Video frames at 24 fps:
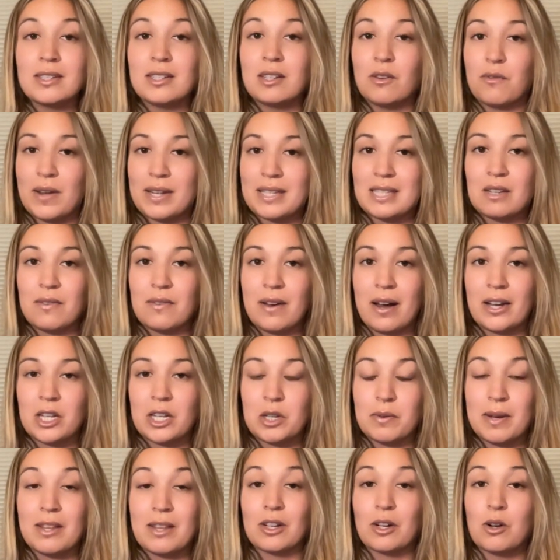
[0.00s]
defensive
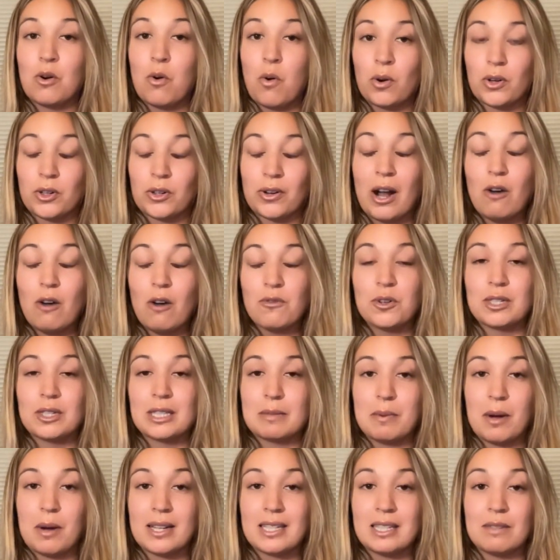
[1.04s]
value in the corner outfield
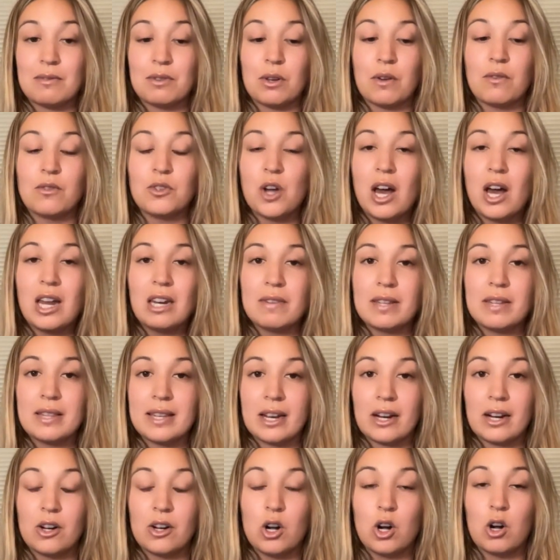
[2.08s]
spots if you have Donovan
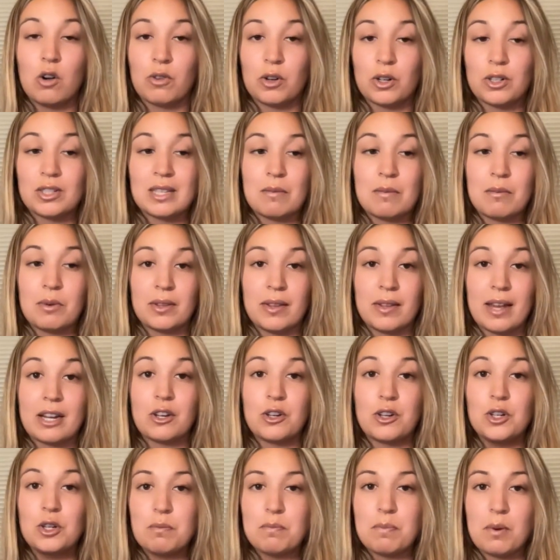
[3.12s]
there over someone like
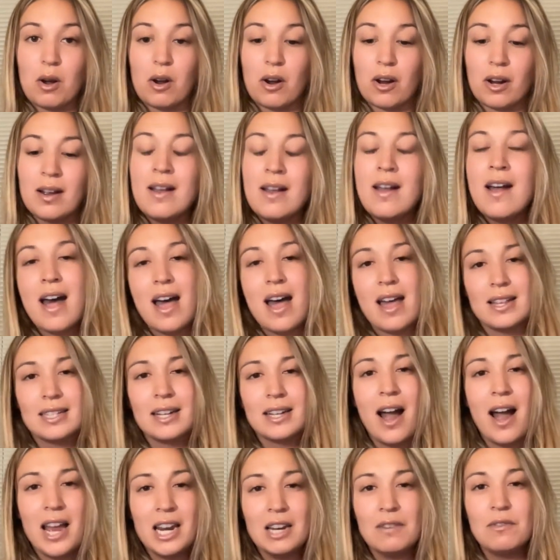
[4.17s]
Nootbaar. And it's
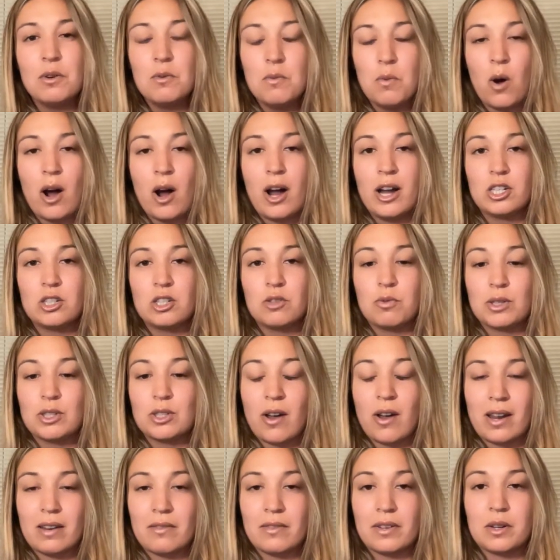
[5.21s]
kind of a wash with
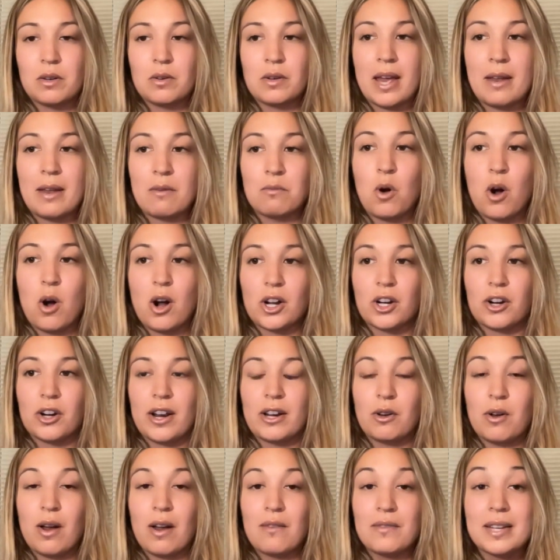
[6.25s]
Donovan and Walker. I
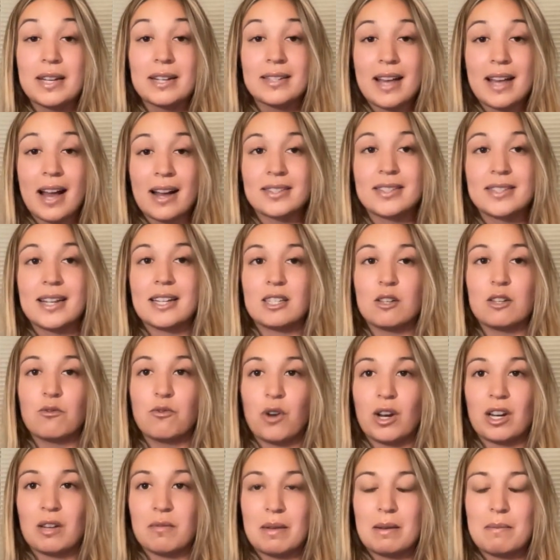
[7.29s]
don't have the exact stats in
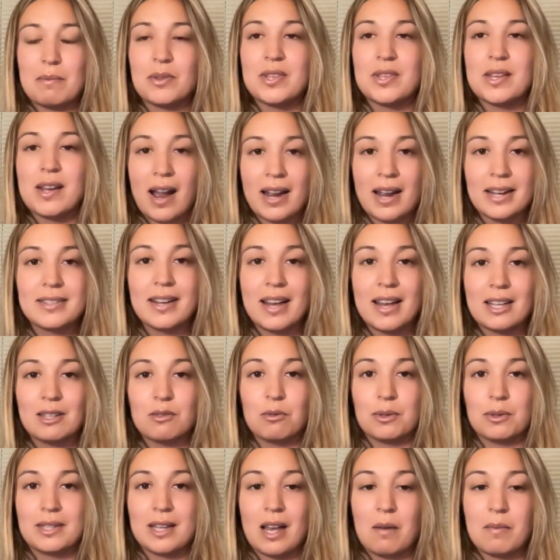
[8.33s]
front of me, but the eye test
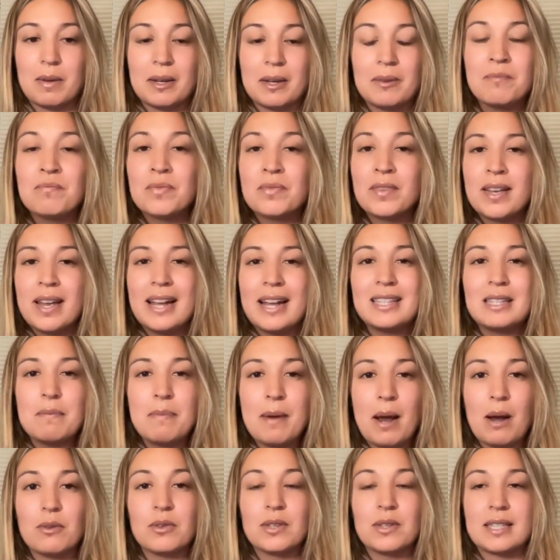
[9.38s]
will tell me it's
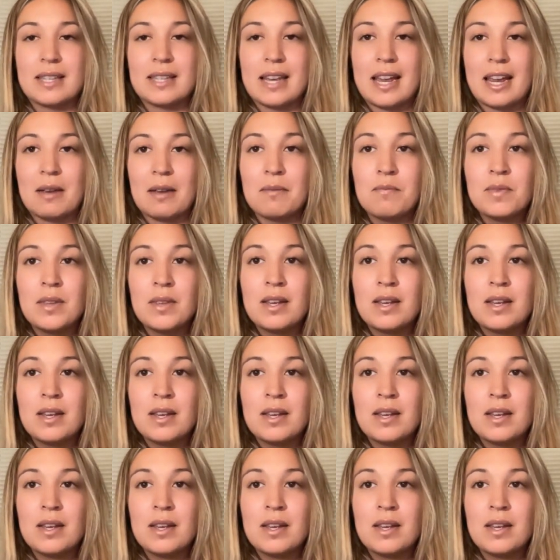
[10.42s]
about the same.